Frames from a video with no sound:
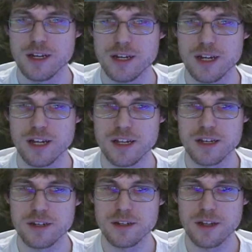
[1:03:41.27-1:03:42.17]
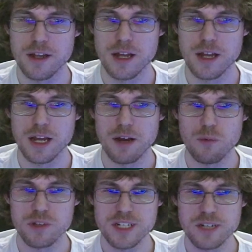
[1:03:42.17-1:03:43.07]
And
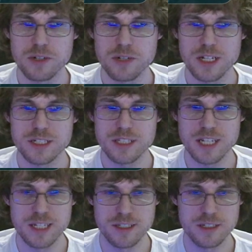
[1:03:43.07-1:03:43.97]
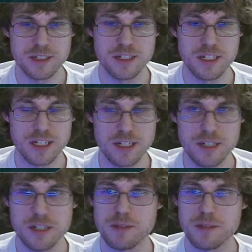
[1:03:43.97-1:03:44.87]
once I realized that I didn't need
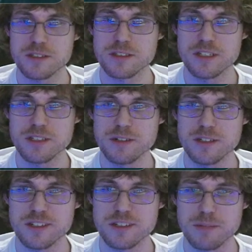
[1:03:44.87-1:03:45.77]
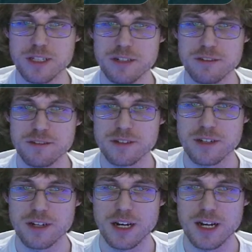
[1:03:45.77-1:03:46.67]
mouse acceleration in my life,
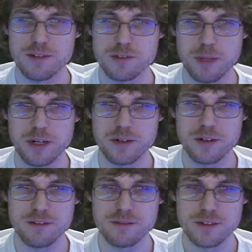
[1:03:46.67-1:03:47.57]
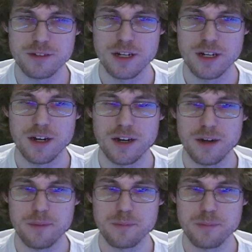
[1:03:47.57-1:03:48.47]
I was better off.
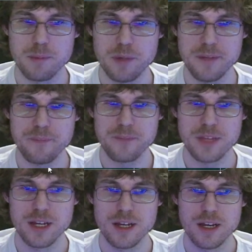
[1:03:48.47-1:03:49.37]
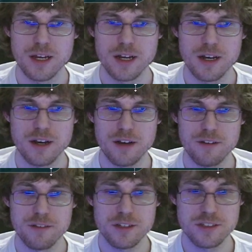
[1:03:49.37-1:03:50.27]
But
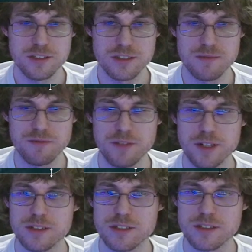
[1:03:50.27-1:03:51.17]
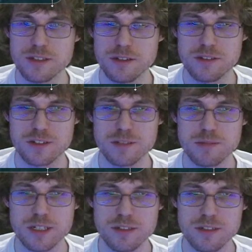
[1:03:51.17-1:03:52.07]
there's still some various
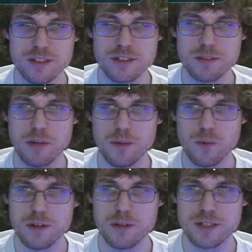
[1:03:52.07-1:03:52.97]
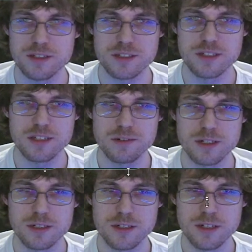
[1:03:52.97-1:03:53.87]
circumstances that you might want mouse acceleration.